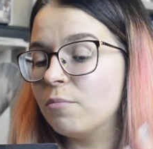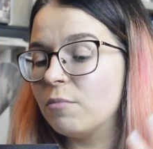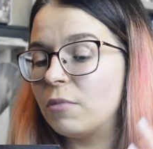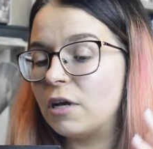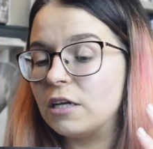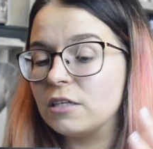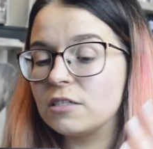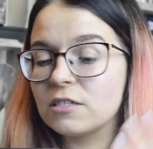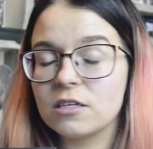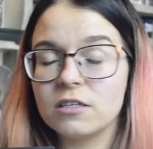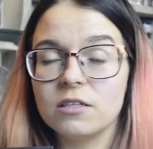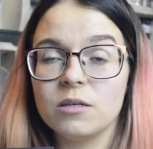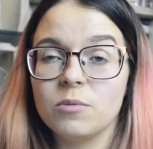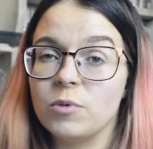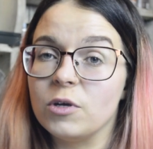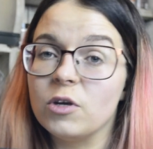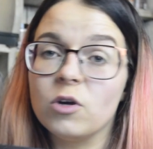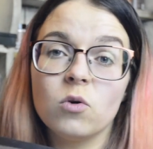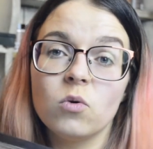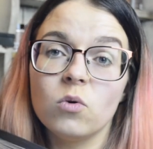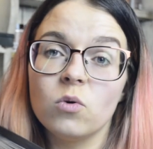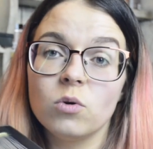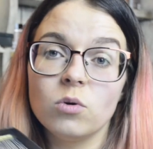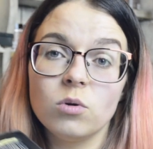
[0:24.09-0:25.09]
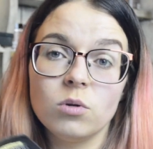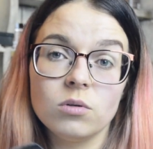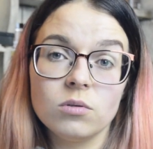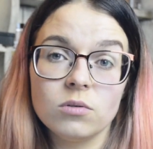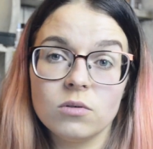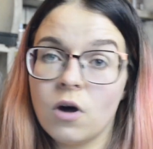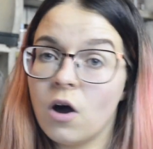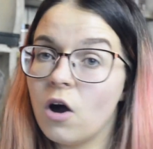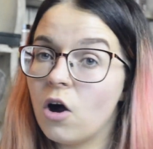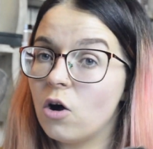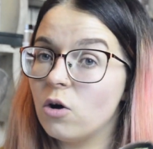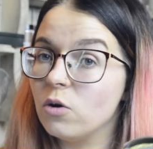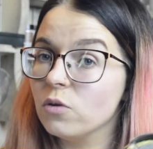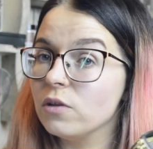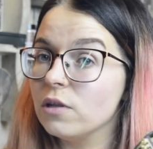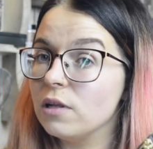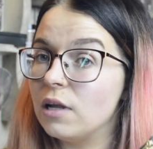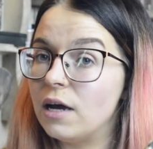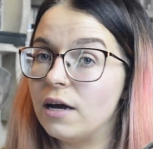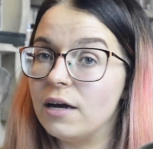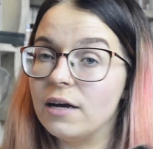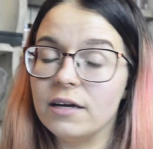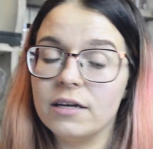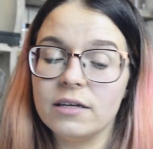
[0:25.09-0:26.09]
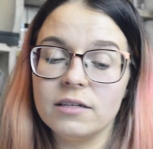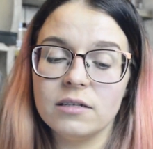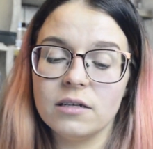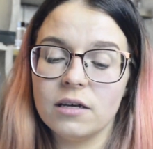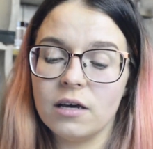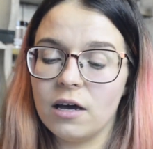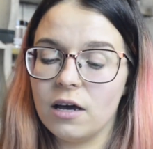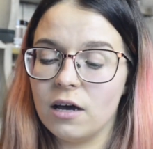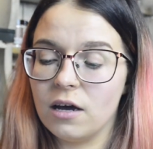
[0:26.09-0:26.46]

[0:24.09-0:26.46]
It's going to be all online,